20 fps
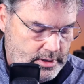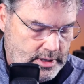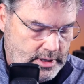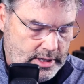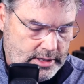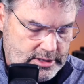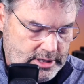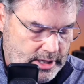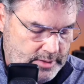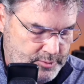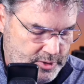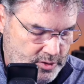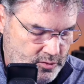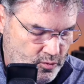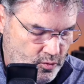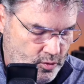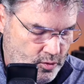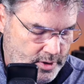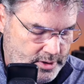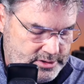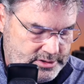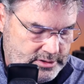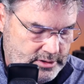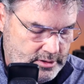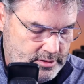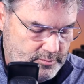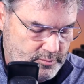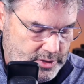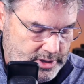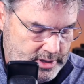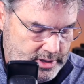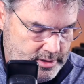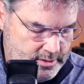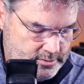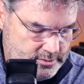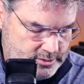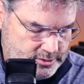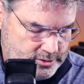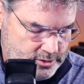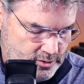I type in what's going to be,
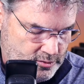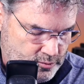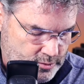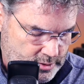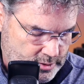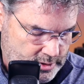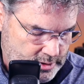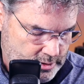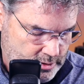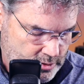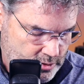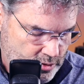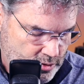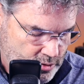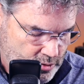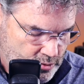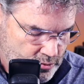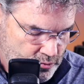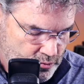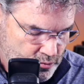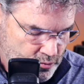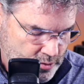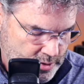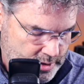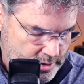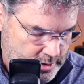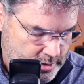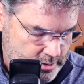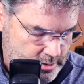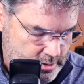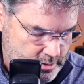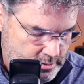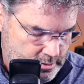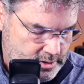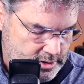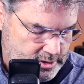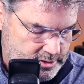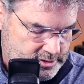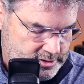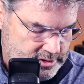so we're going to go with
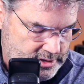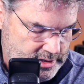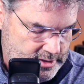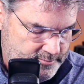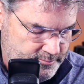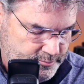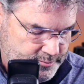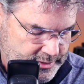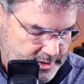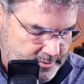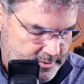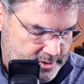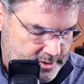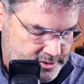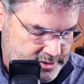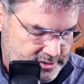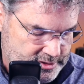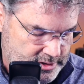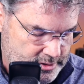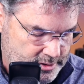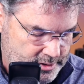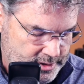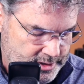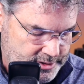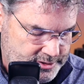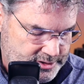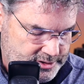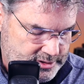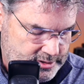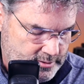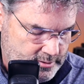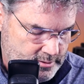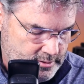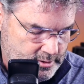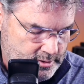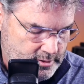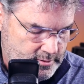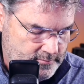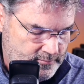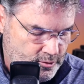Disney. Maybe this is a list
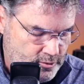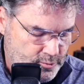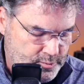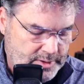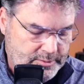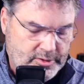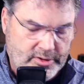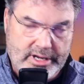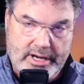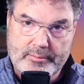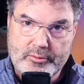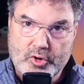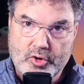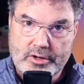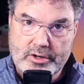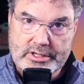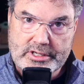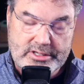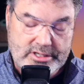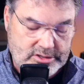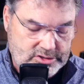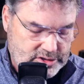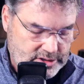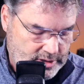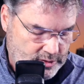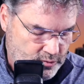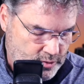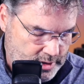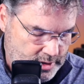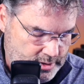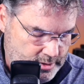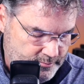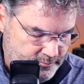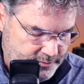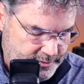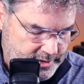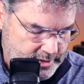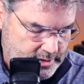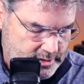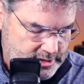for people that I'm going to Disney with.
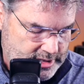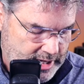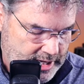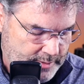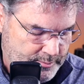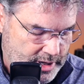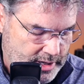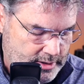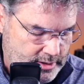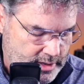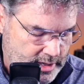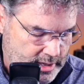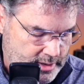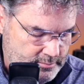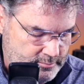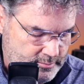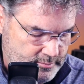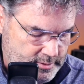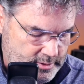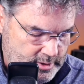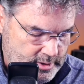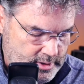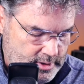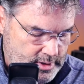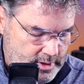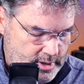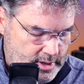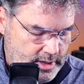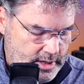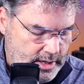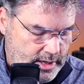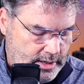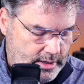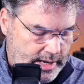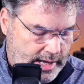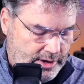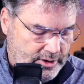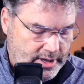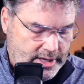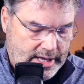Tap on done, and
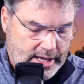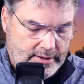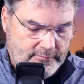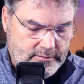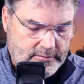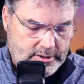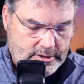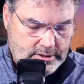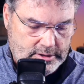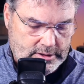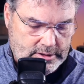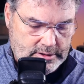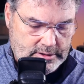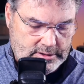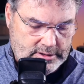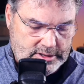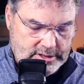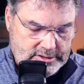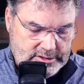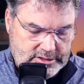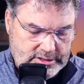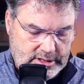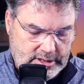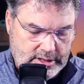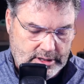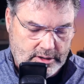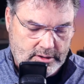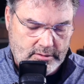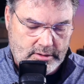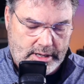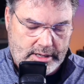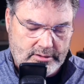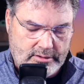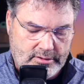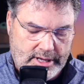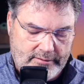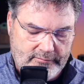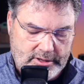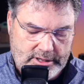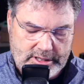now I have Disney here, and I
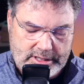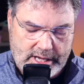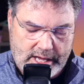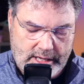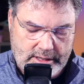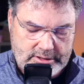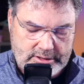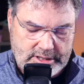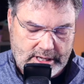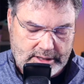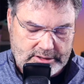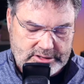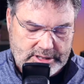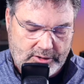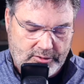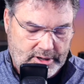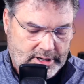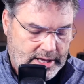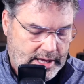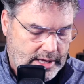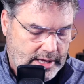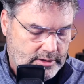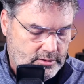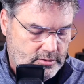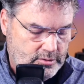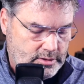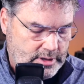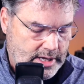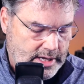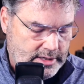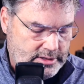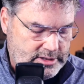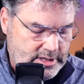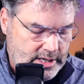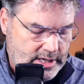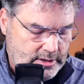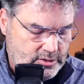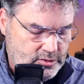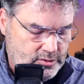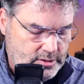don't have any contacts. I want to add a new
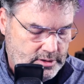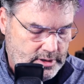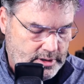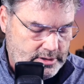contact to it.